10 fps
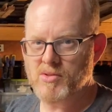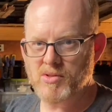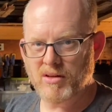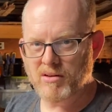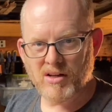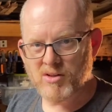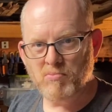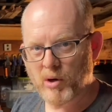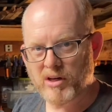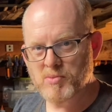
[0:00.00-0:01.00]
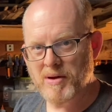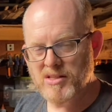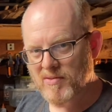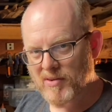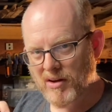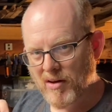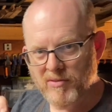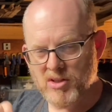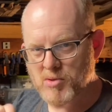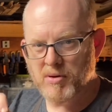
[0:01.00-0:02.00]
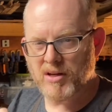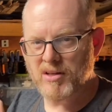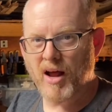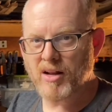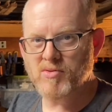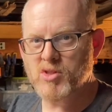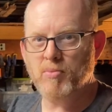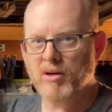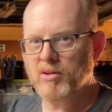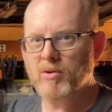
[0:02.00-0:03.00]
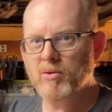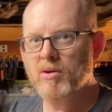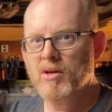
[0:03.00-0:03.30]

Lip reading: are more expensive, I'll often just put a dot of super glue